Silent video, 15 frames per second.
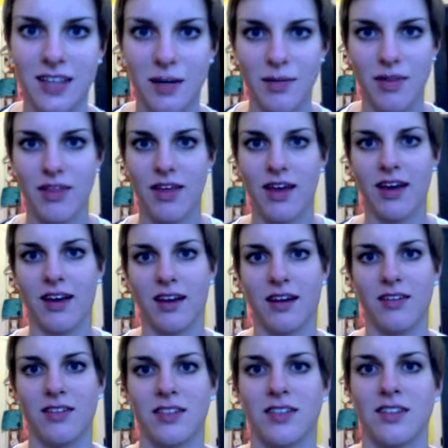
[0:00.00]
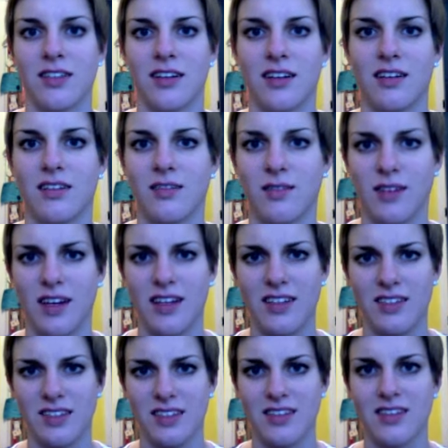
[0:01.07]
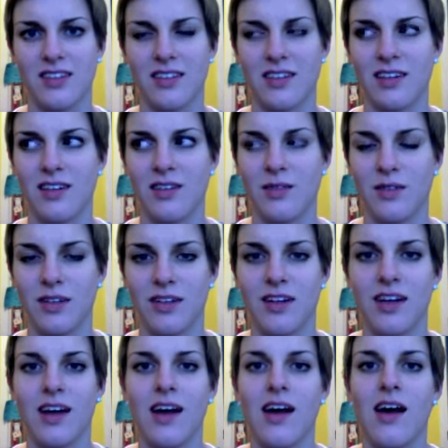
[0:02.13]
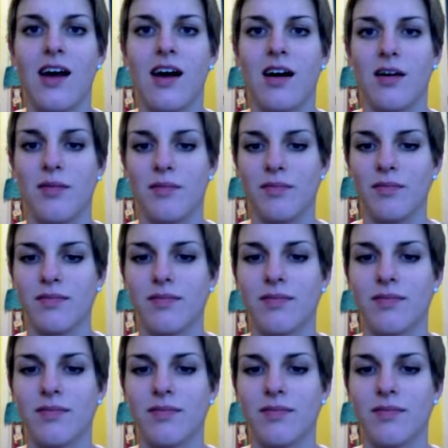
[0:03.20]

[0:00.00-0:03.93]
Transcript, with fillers: type of thing and I was just like okay this is weird um